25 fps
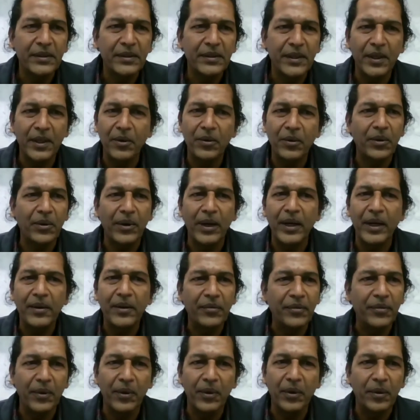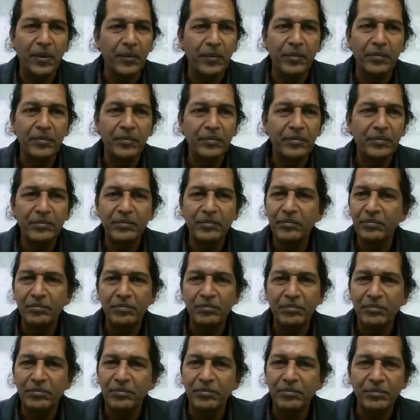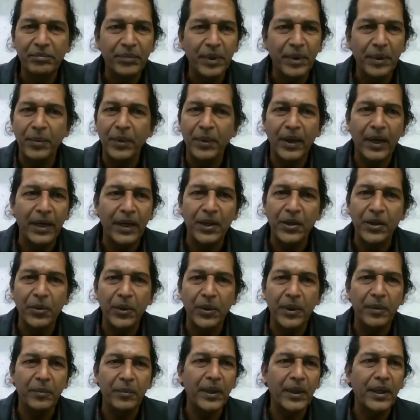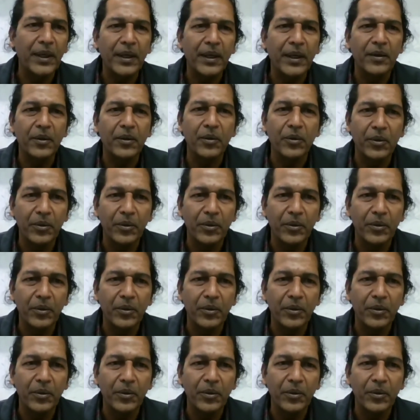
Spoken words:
They don't write for people like you and me,